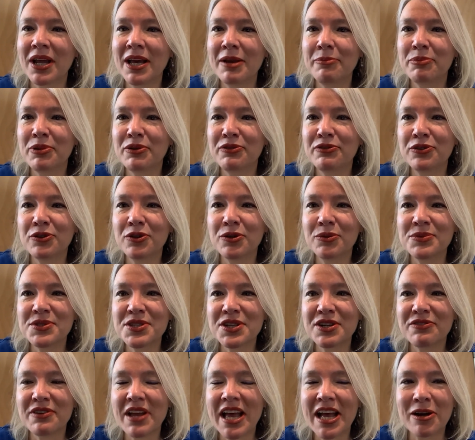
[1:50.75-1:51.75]
I perform
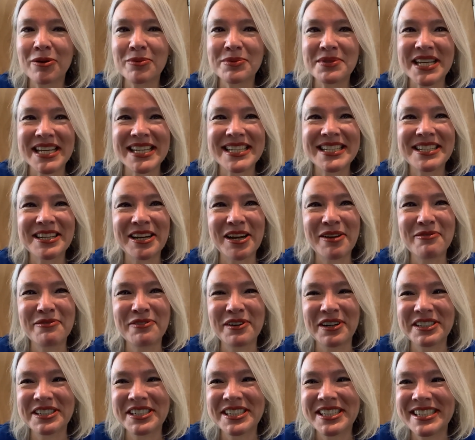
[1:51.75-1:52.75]
sort of help desk type
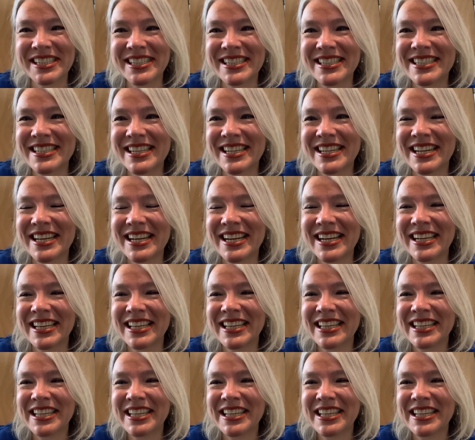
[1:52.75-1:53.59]
functions and uh,